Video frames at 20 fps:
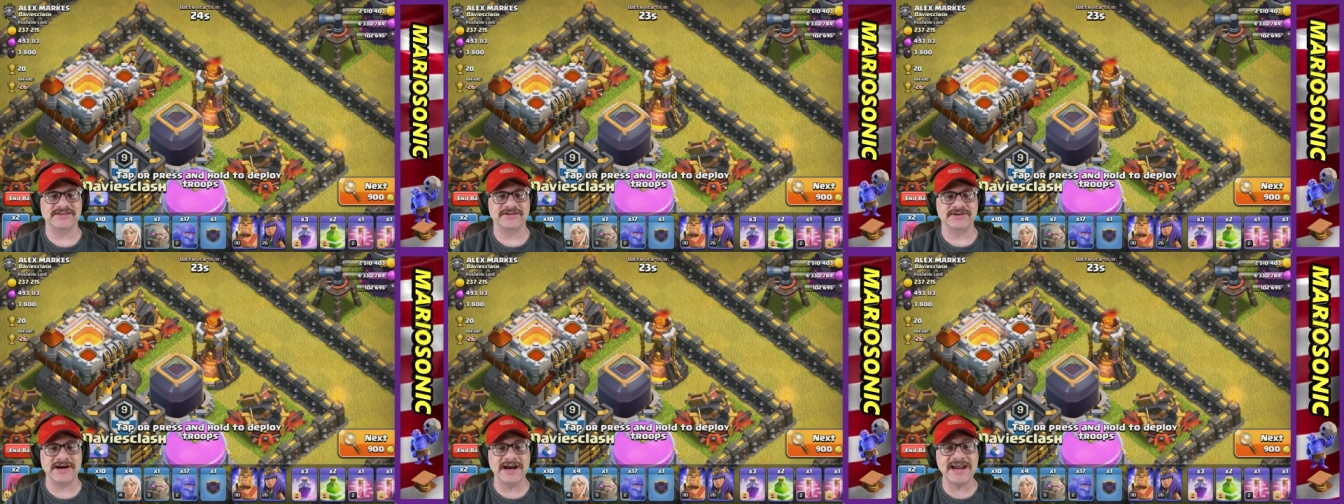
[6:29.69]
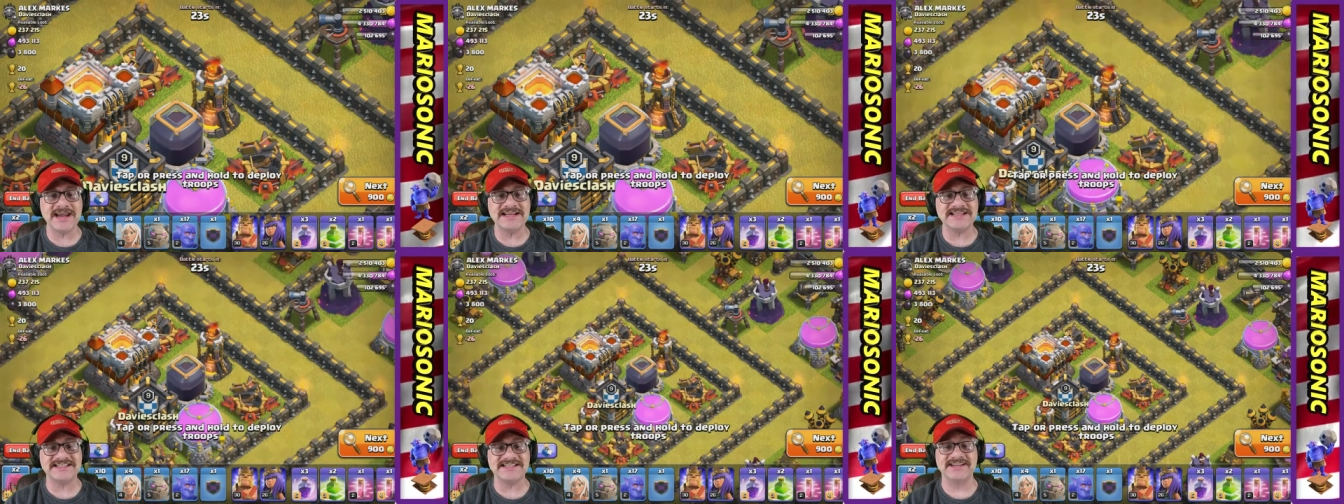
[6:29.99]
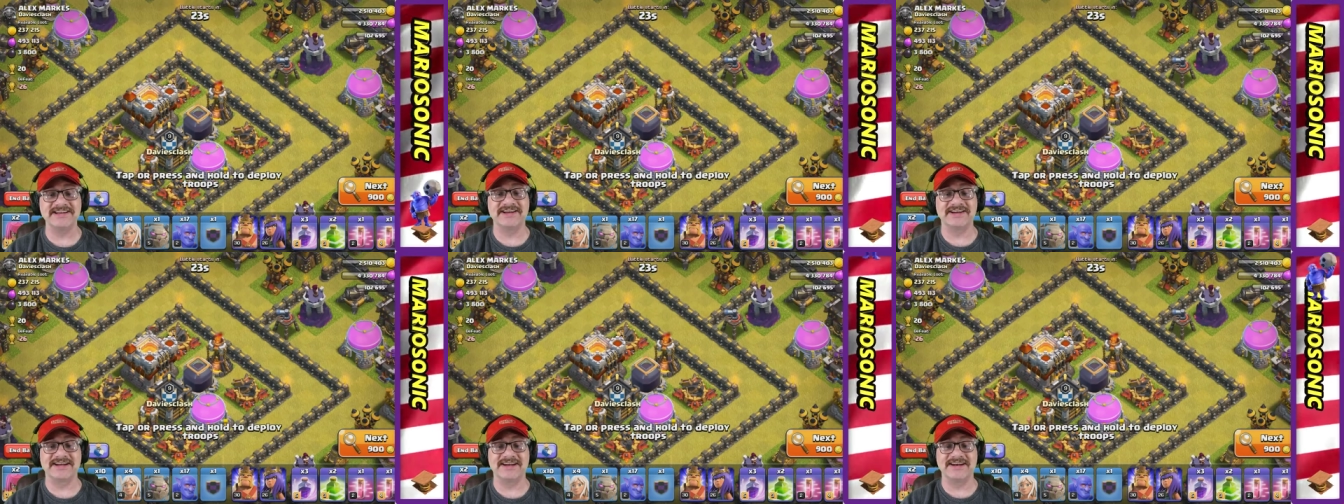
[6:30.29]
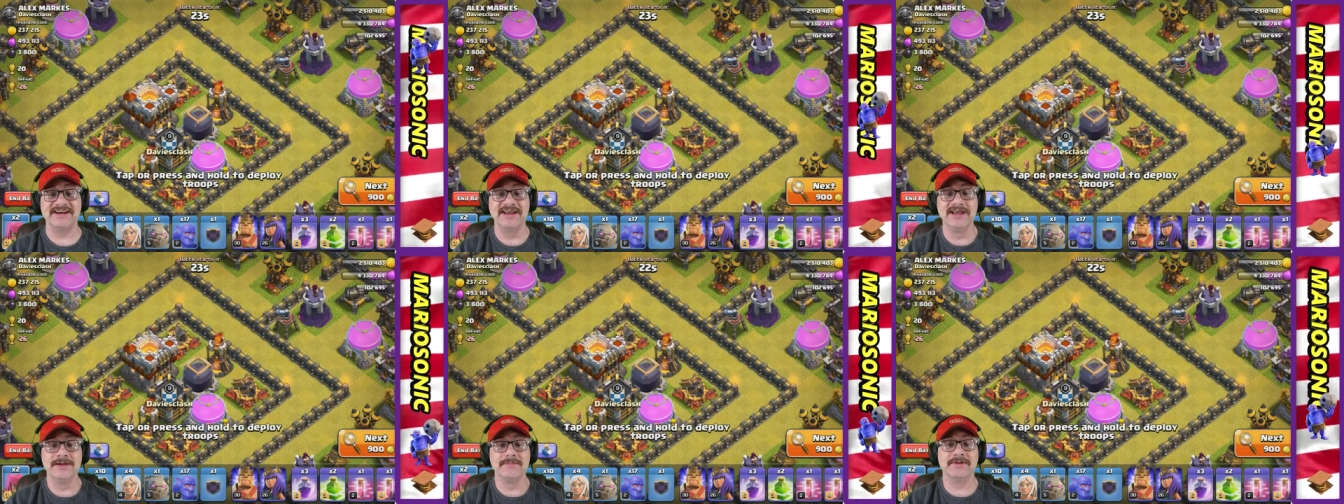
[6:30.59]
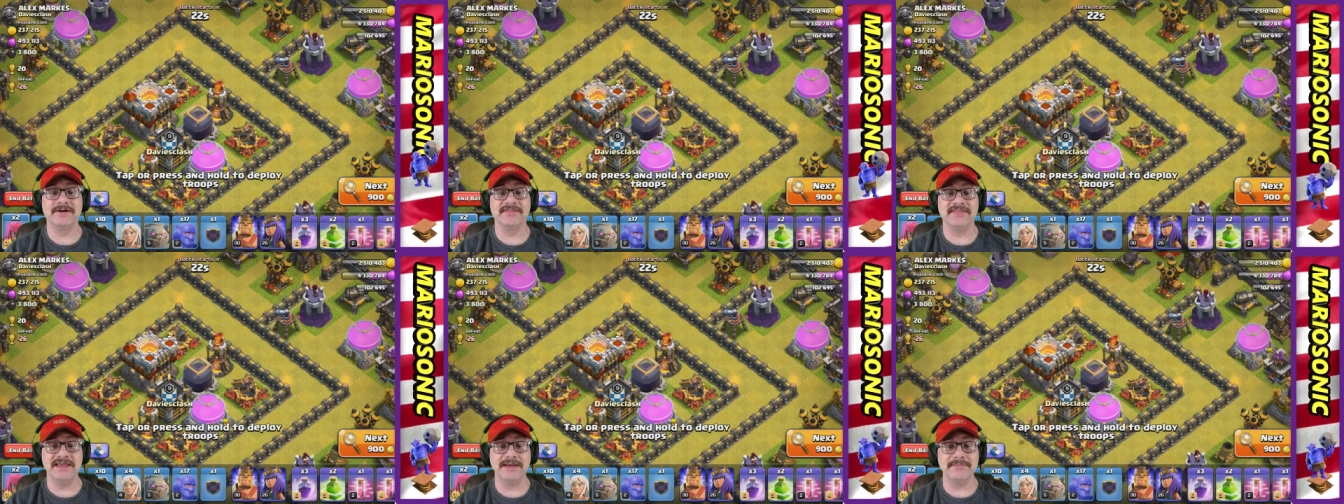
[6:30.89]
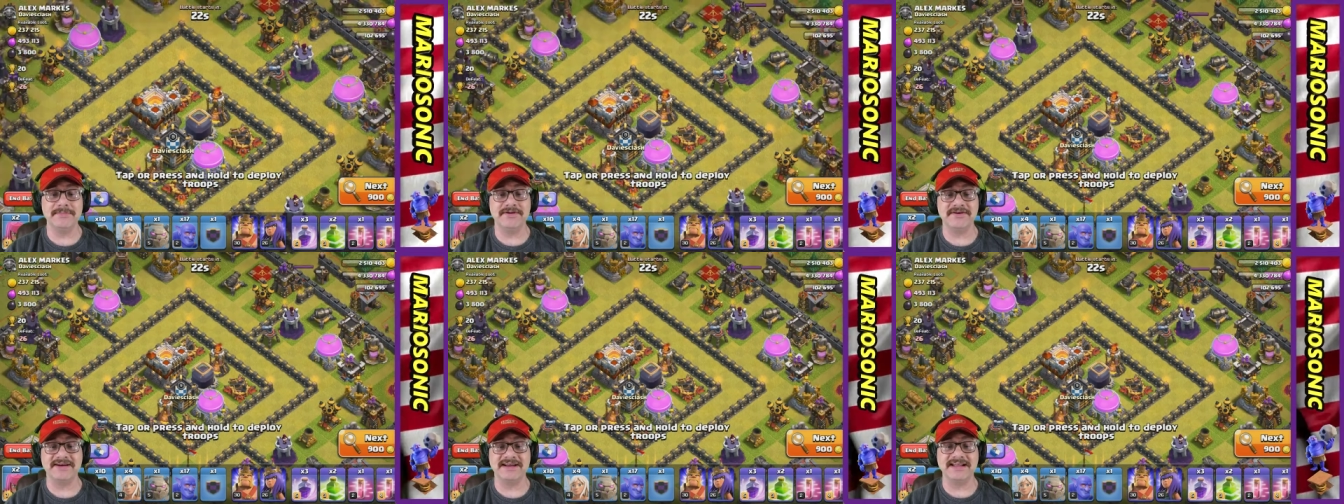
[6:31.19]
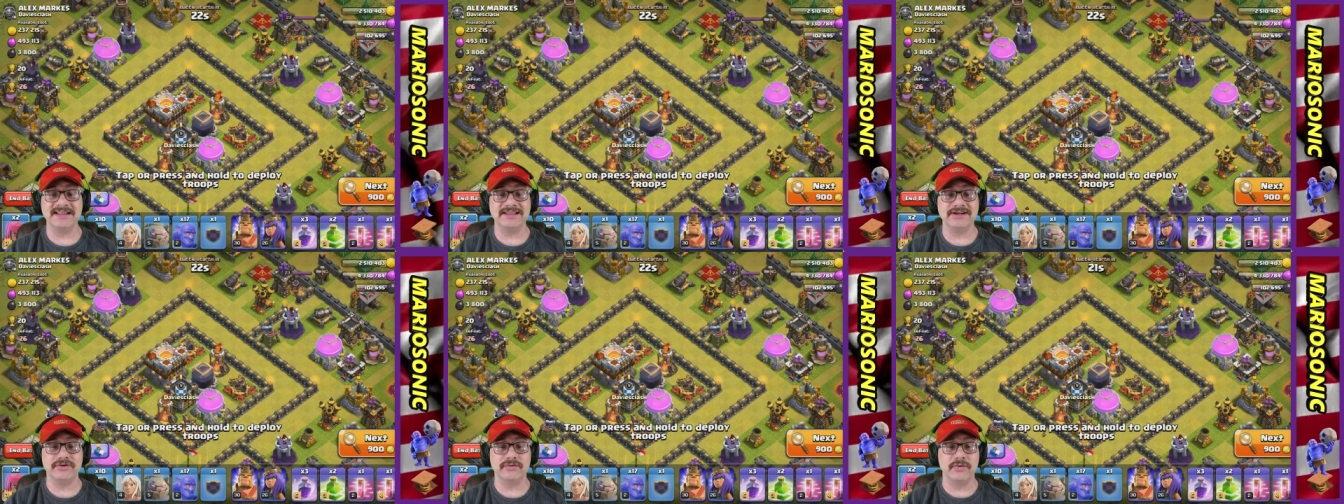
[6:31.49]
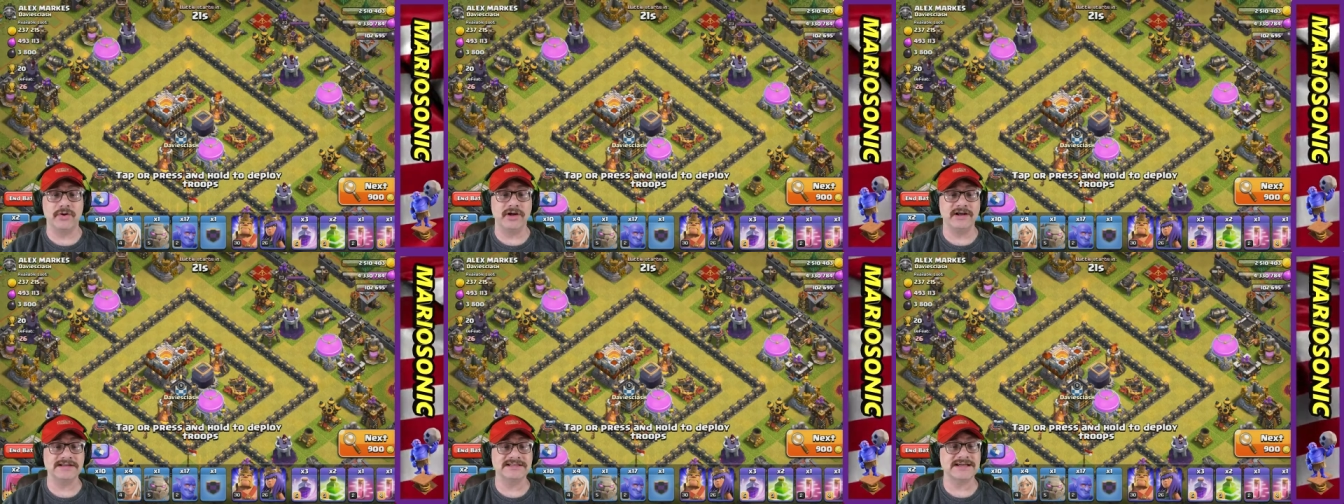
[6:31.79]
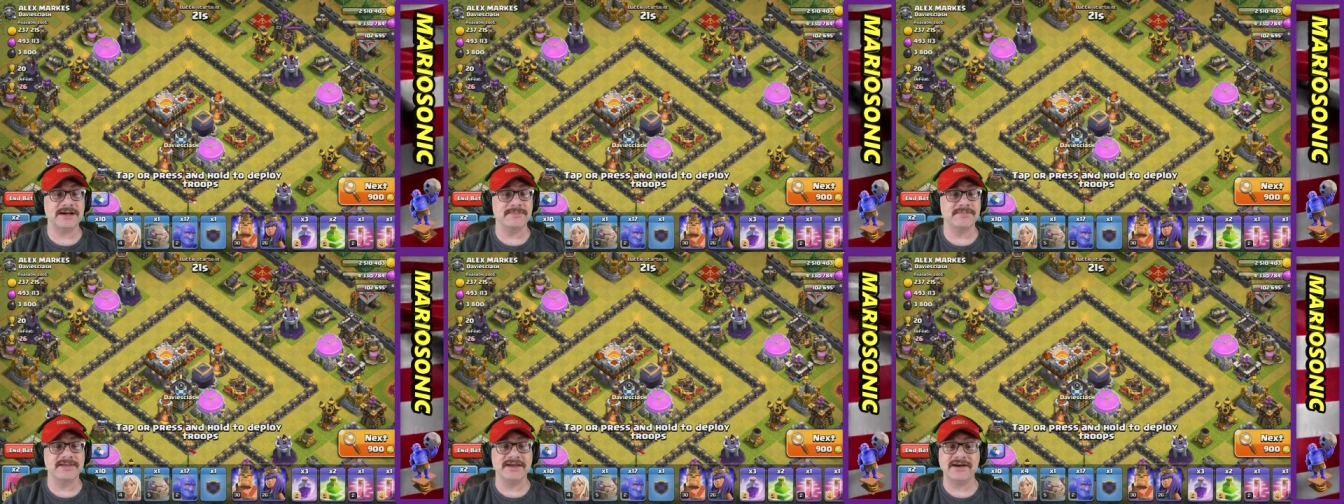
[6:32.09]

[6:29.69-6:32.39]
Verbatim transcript: crazy looking, but they better get their walls up.